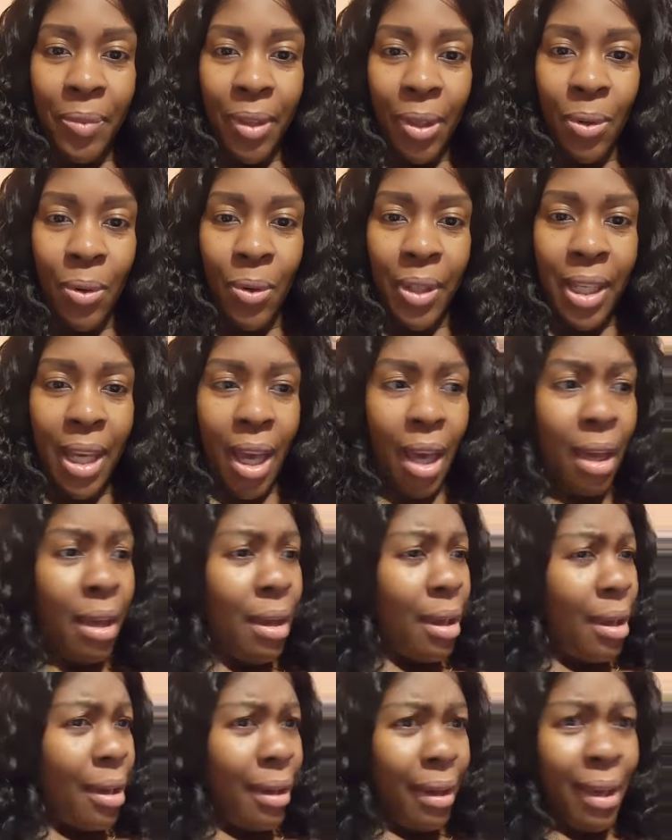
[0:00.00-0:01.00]

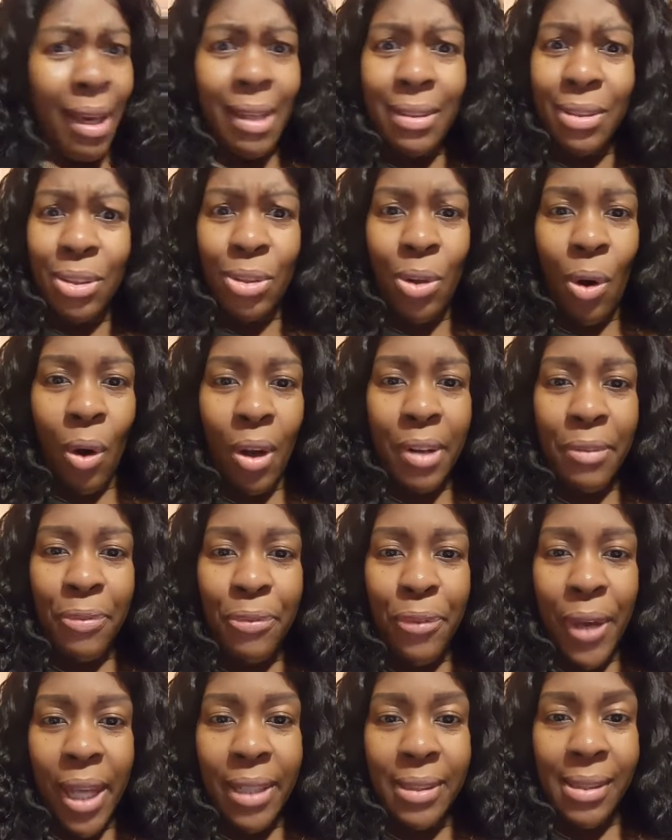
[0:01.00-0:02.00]
Ok? It's
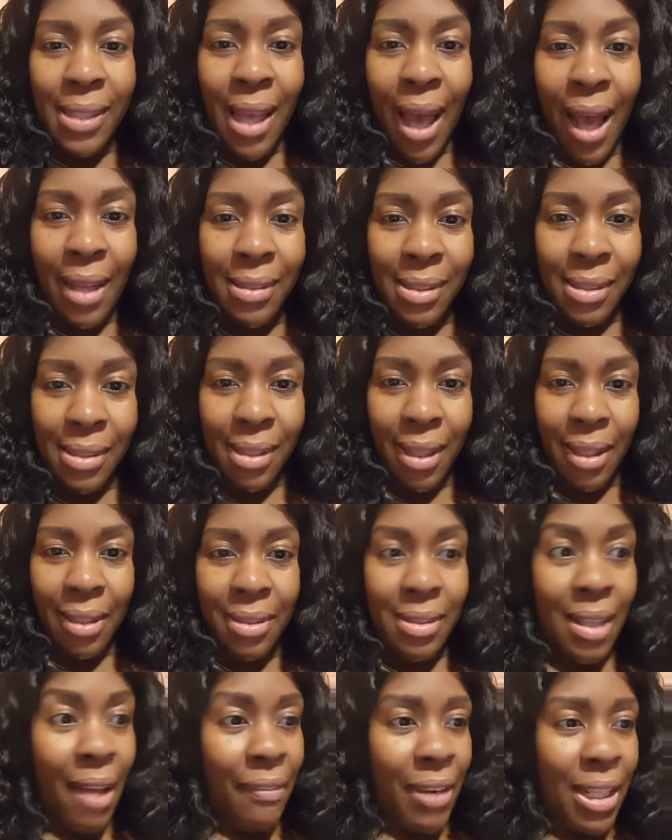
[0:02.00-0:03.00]
going
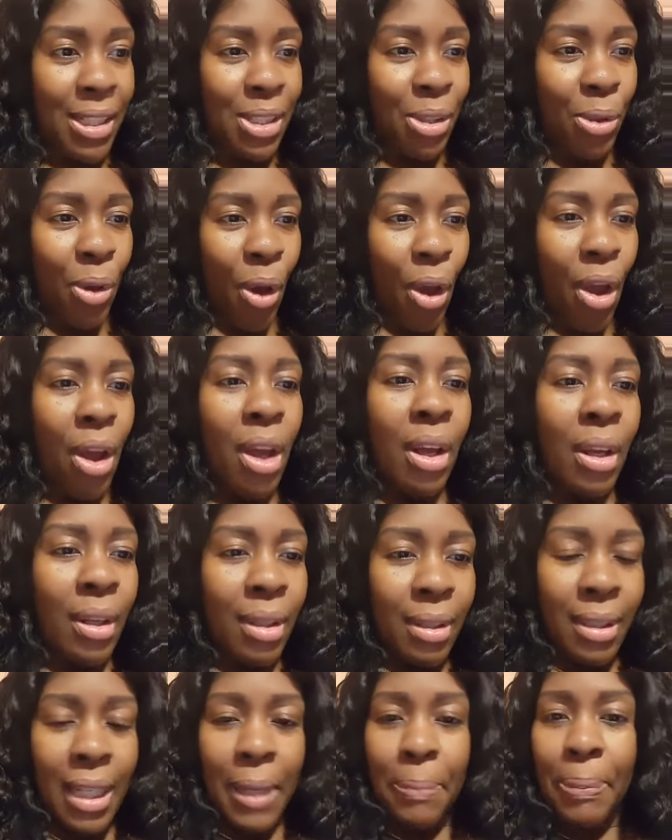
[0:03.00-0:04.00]
fantastic. Ça veut dire que
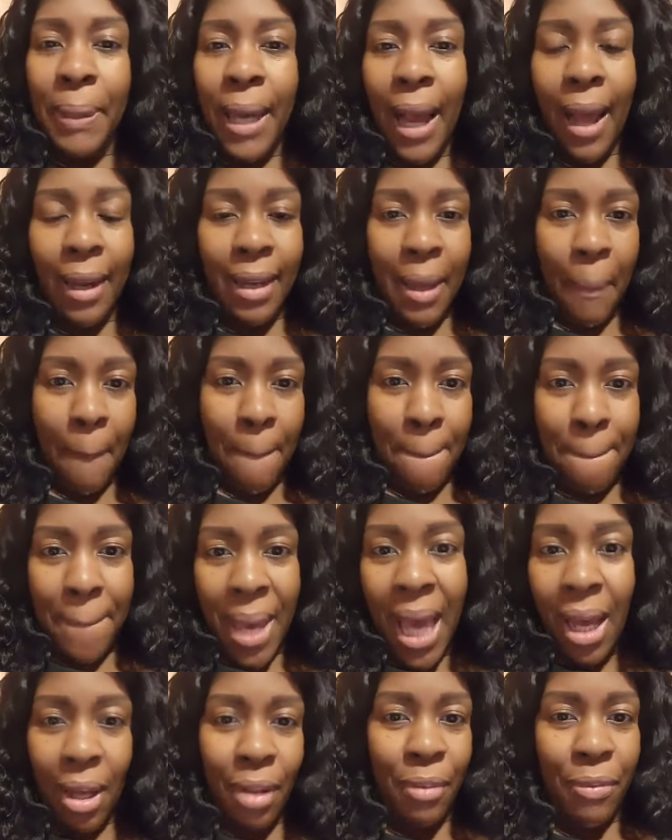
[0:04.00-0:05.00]
li pralé
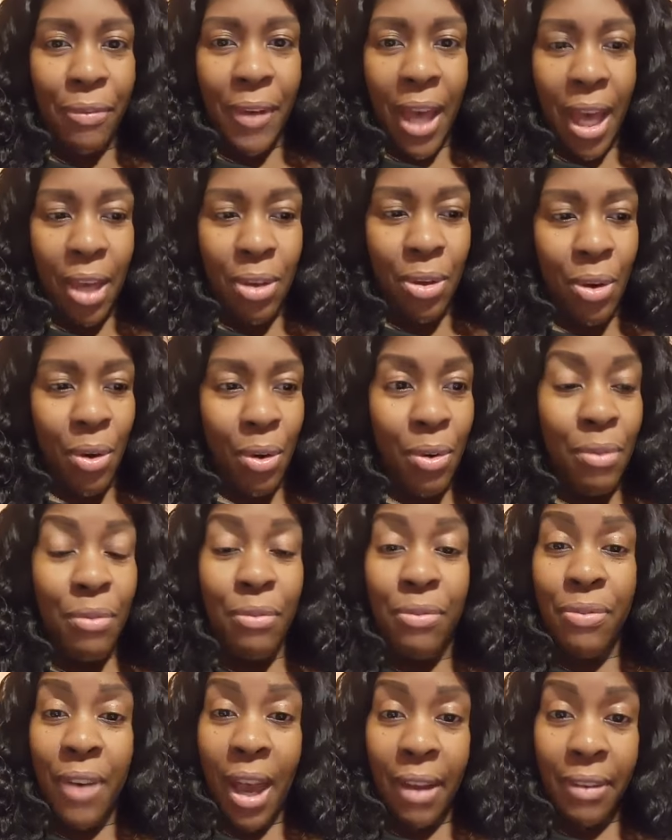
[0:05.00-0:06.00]
merveilleux.
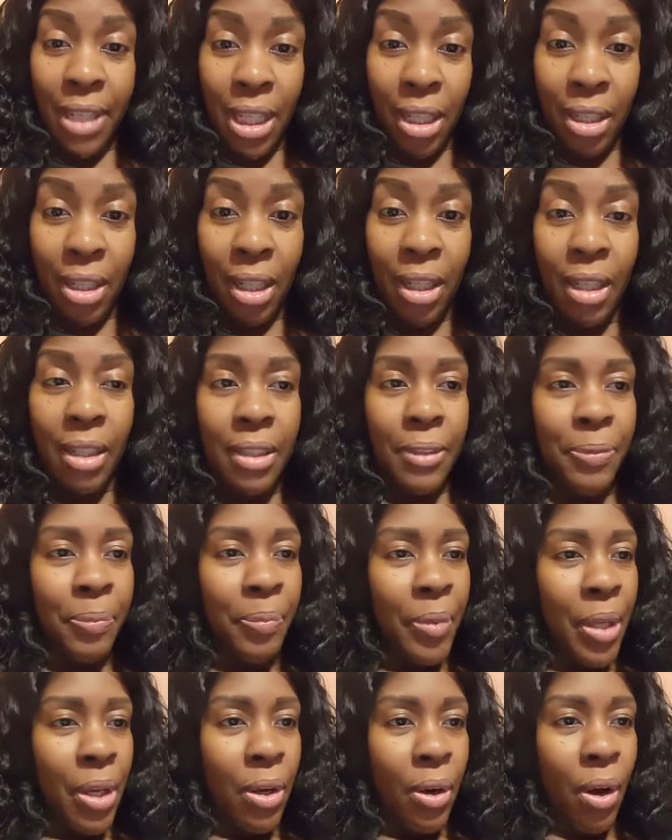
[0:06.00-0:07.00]
Very good.
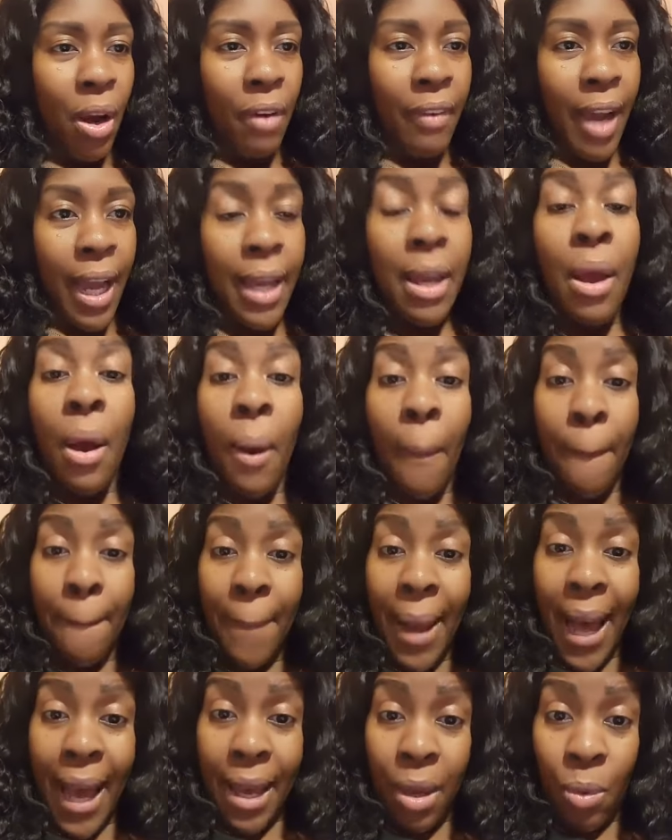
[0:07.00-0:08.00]
All right?
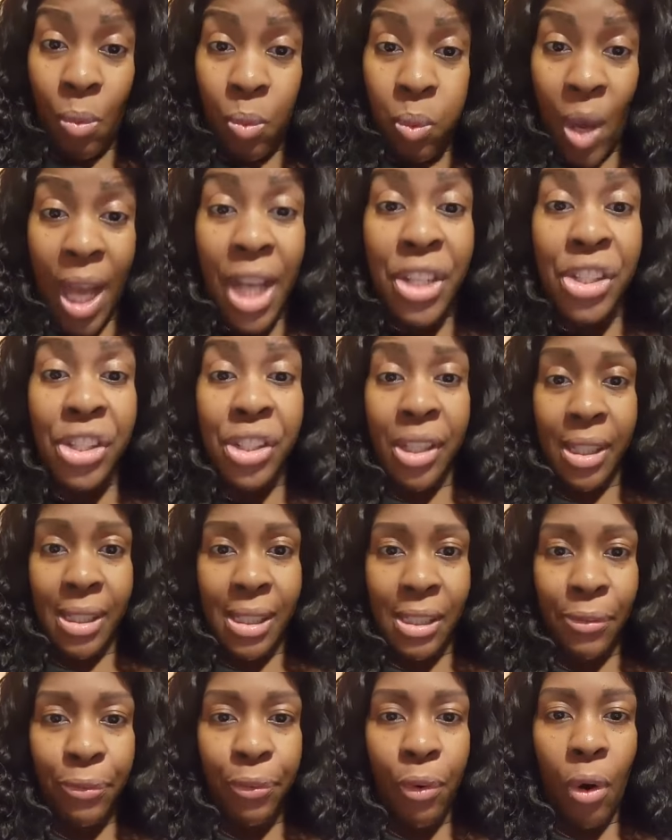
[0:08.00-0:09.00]
My
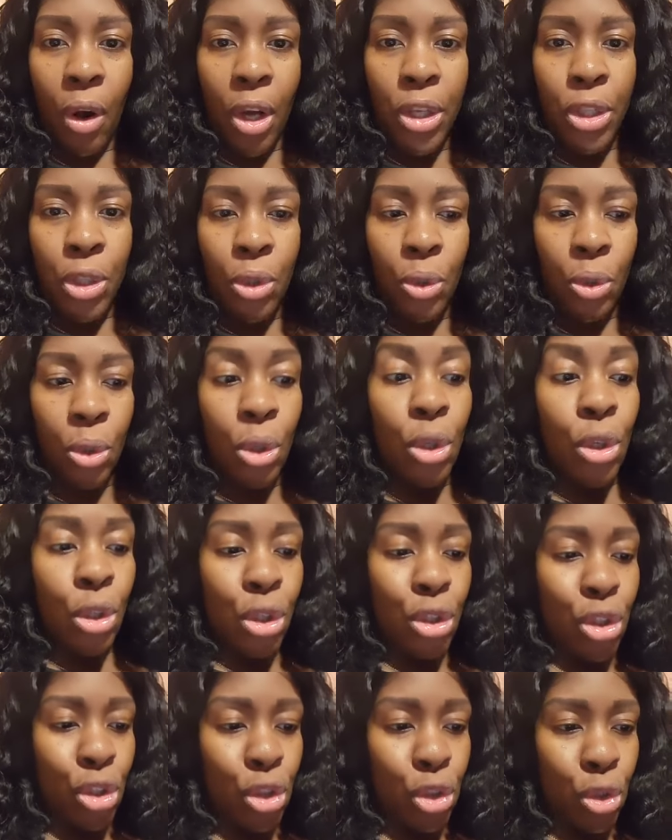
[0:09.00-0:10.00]
wishes for you,
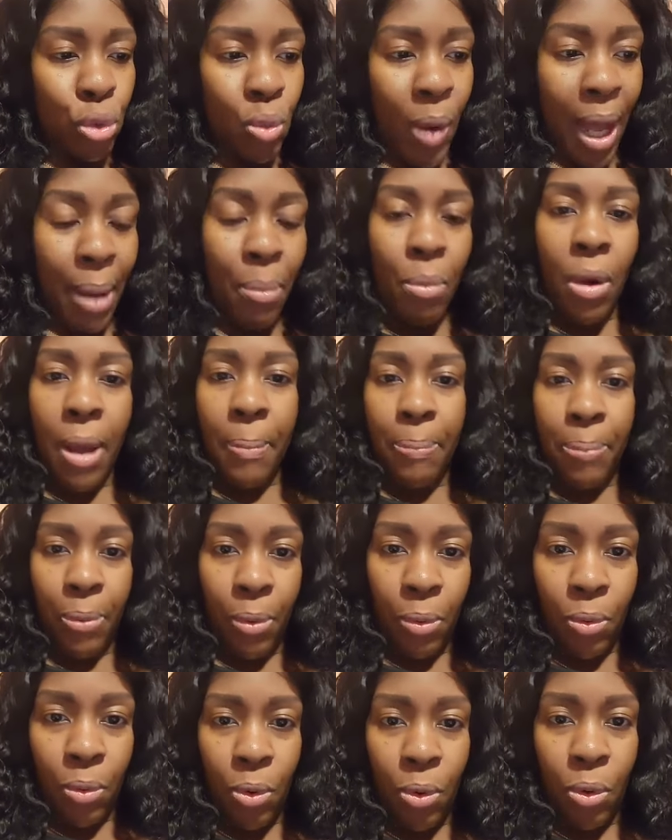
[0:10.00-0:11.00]
souhait moi
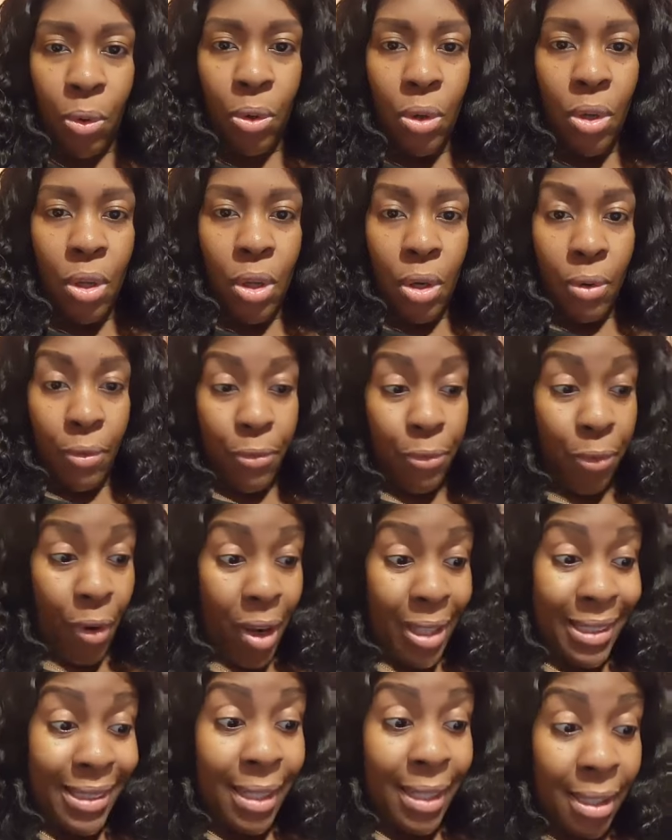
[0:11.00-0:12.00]
pour vous
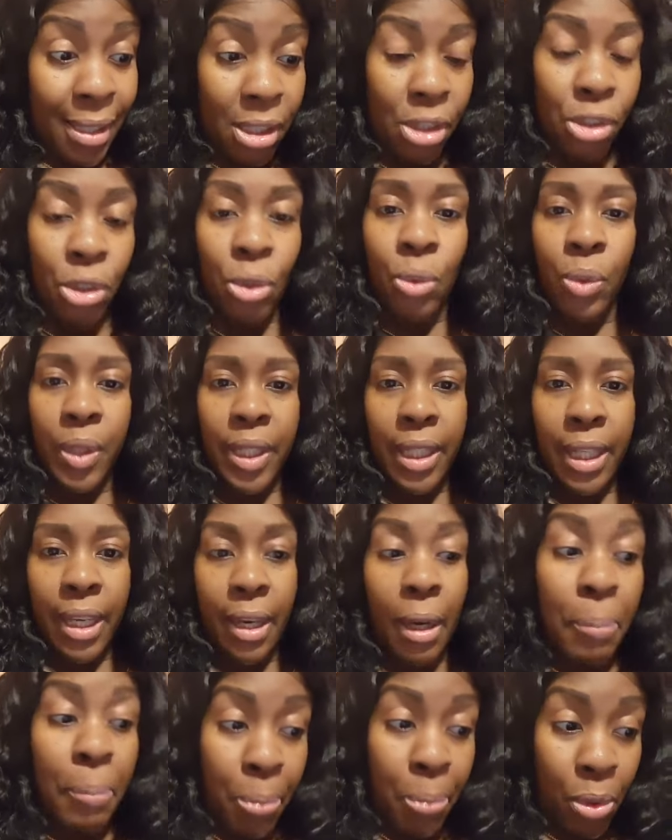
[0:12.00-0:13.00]
for this new
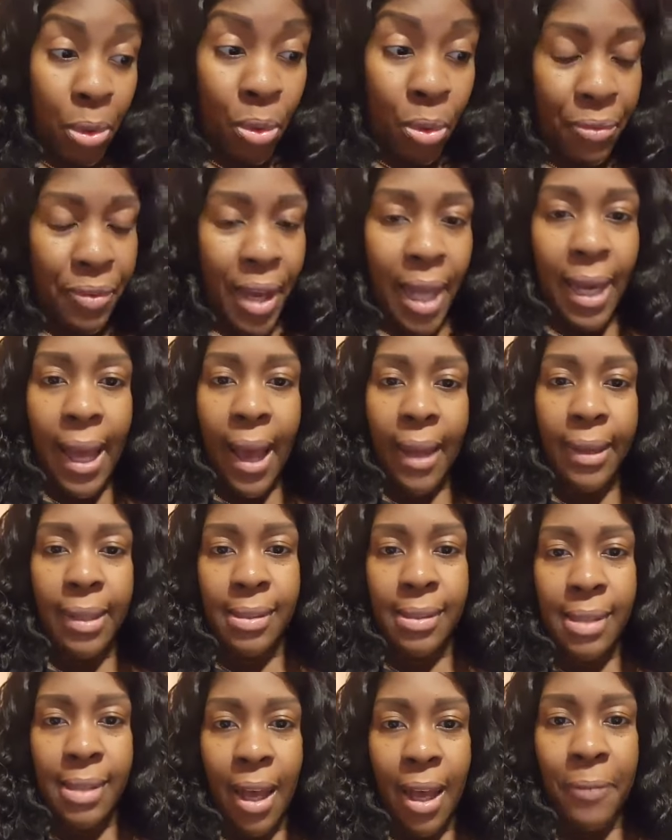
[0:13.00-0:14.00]
year, pour nouvelle
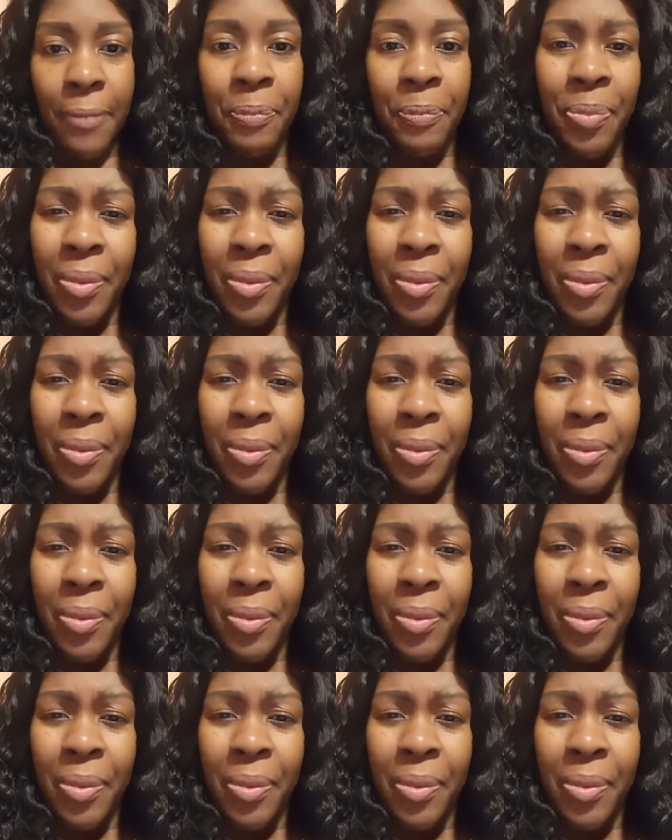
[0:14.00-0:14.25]
année ça.